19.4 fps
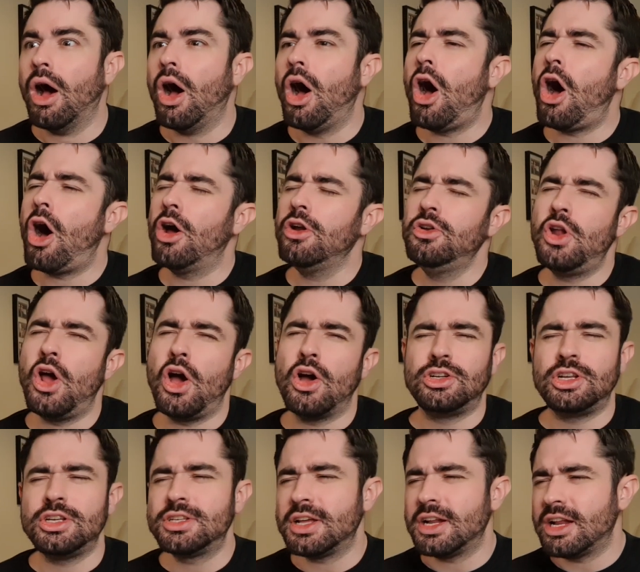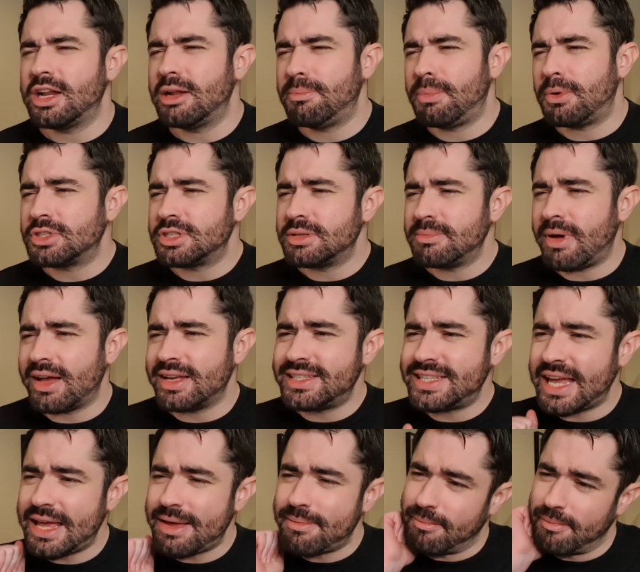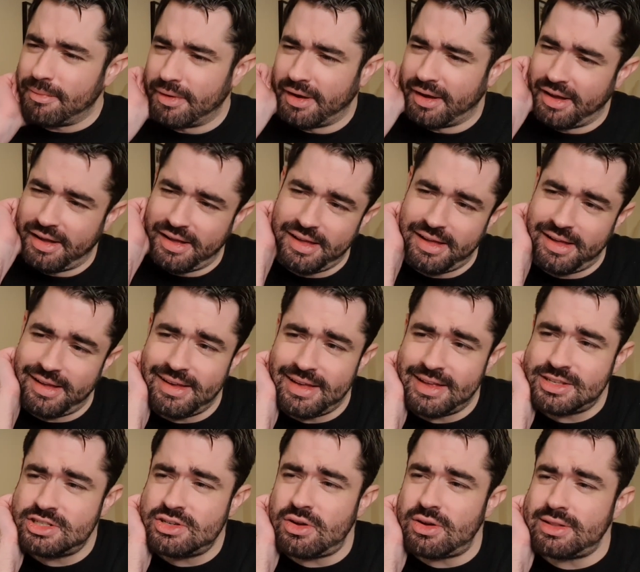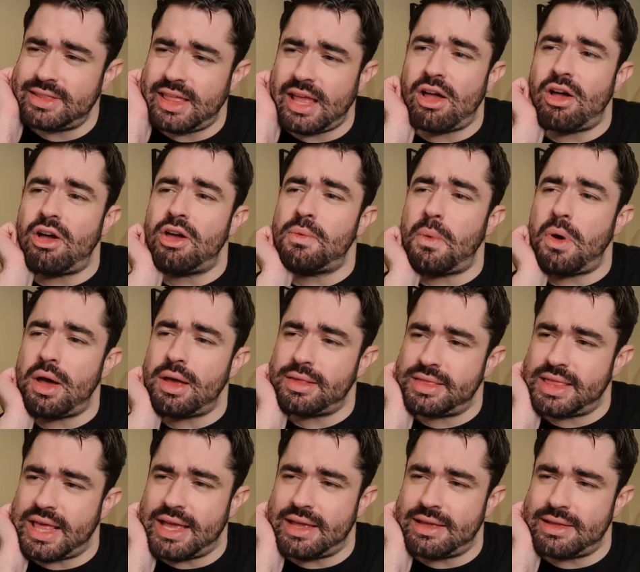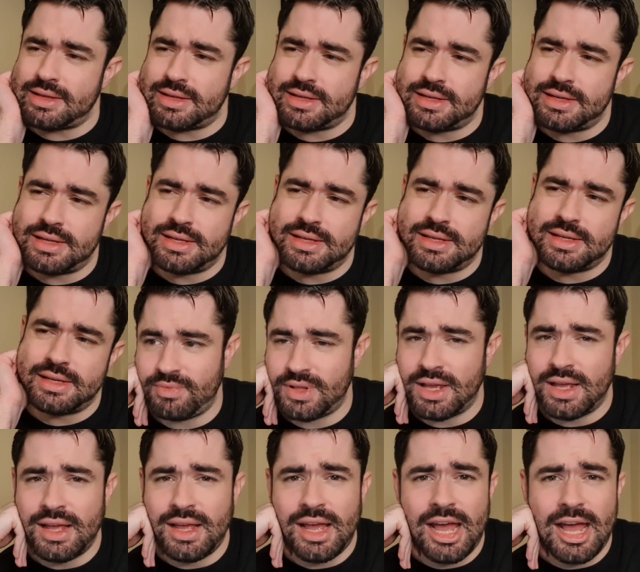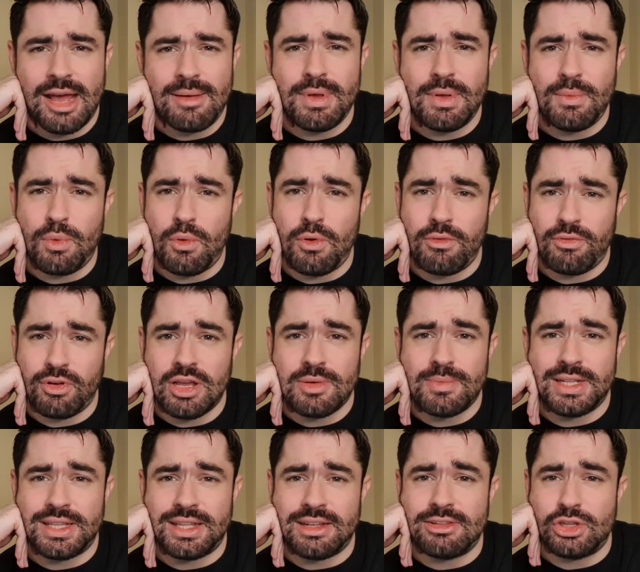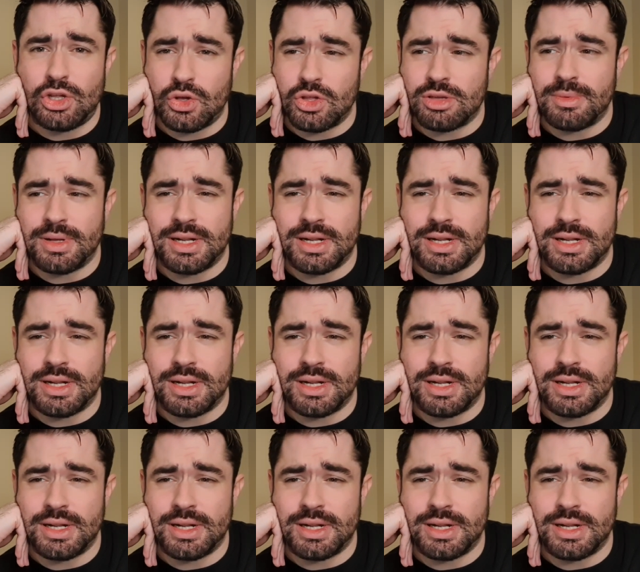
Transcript: Oh no, she's going to lobotomize him. It's not a DIY thing. I mean, Walter Freeman did do them